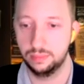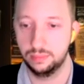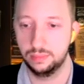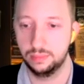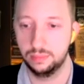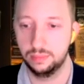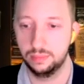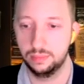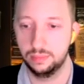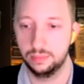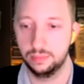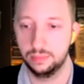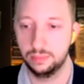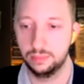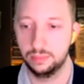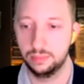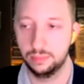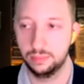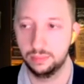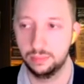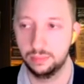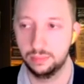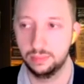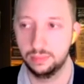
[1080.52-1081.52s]

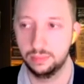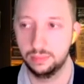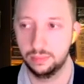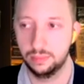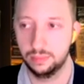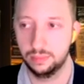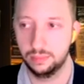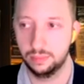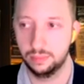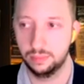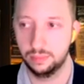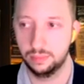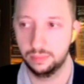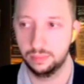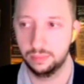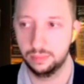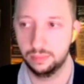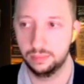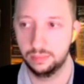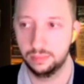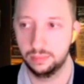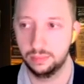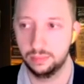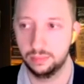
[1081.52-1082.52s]

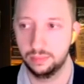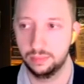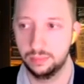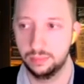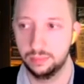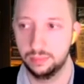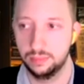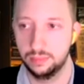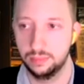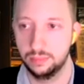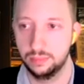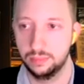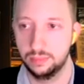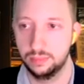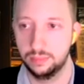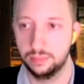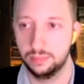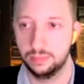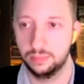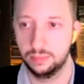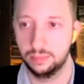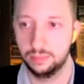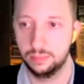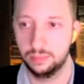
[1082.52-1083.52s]

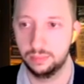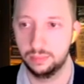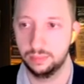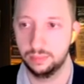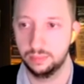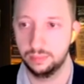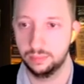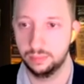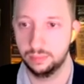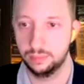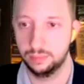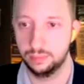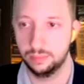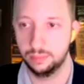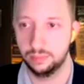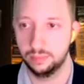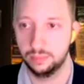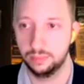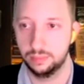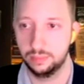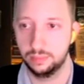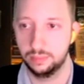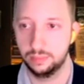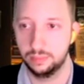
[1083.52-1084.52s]

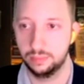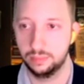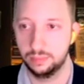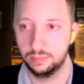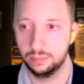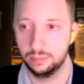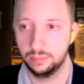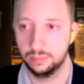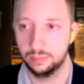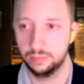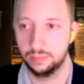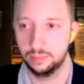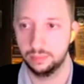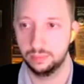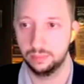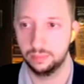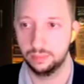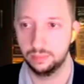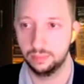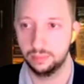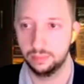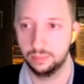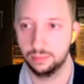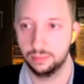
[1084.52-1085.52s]

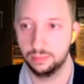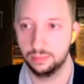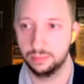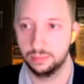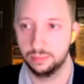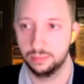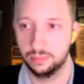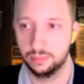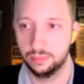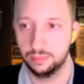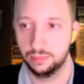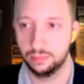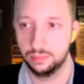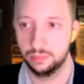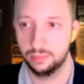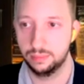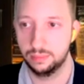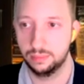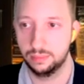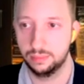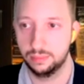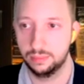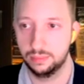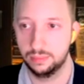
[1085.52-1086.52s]

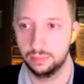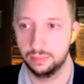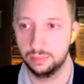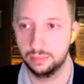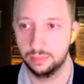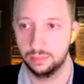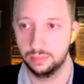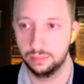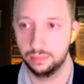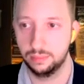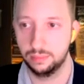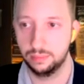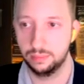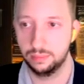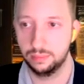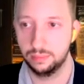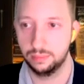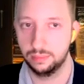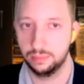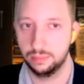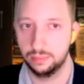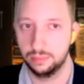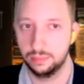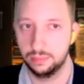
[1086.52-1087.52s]

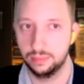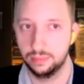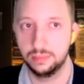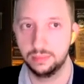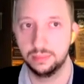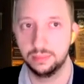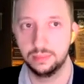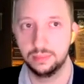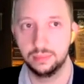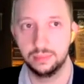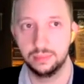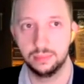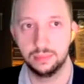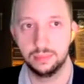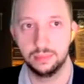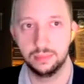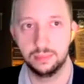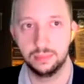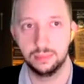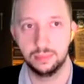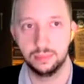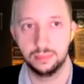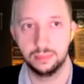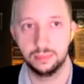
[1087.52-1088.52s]
This person isn't speaking.